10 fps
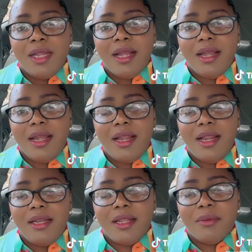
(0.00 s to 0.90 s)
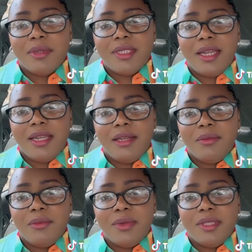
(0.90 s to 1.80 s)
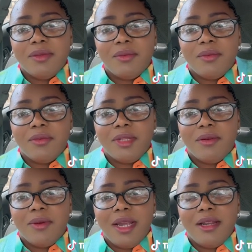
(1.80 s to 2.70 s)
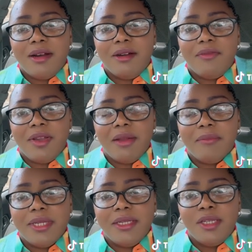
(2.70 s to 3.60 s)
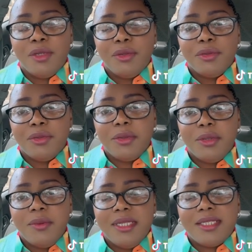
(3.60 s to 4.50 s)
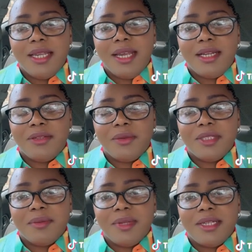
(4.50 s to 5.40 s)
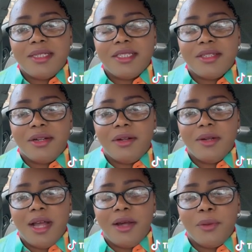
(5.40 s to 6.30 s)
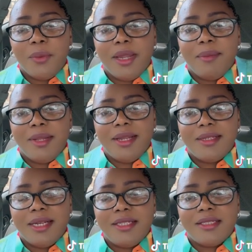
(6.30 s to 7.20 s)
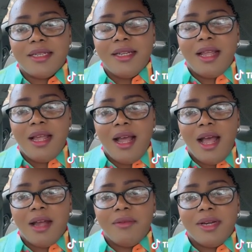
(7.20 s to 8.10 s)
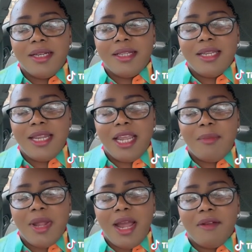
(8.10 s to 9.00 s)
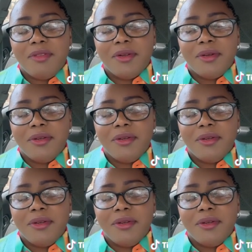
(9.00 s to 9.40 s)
and they were taken with the Randolph family to Louisiana, to this plantation called Nottoway Plantation, ironically named after